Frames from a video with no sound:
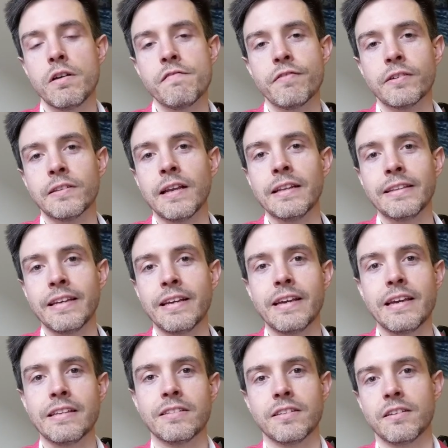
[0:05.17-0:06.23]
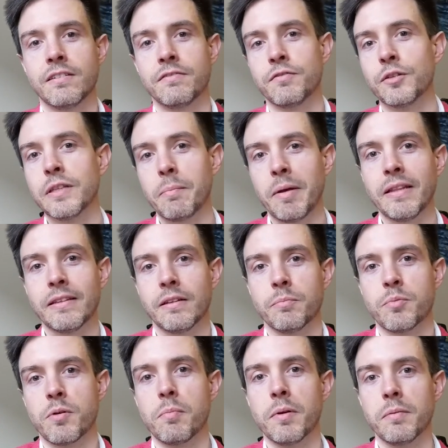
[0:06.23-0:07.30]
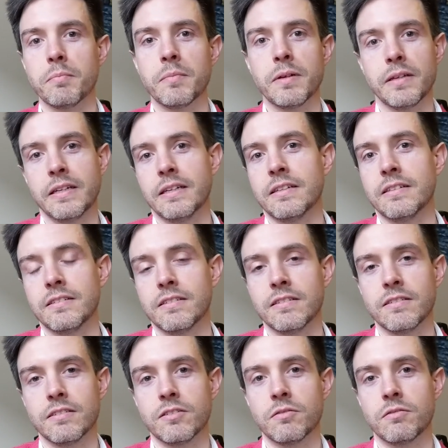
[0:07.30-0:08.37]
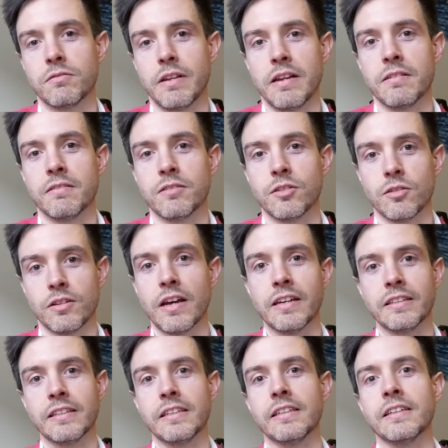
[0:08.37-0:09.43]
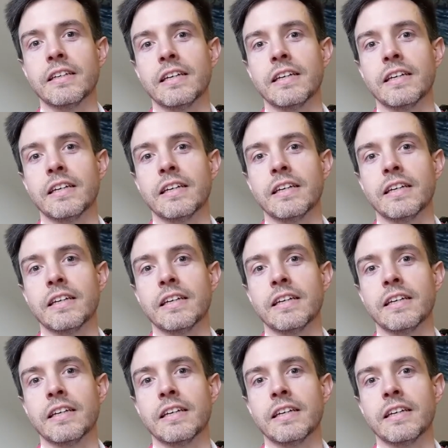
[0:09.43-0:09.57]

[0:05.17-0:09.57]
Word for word: infertility is a fundamental problem in in society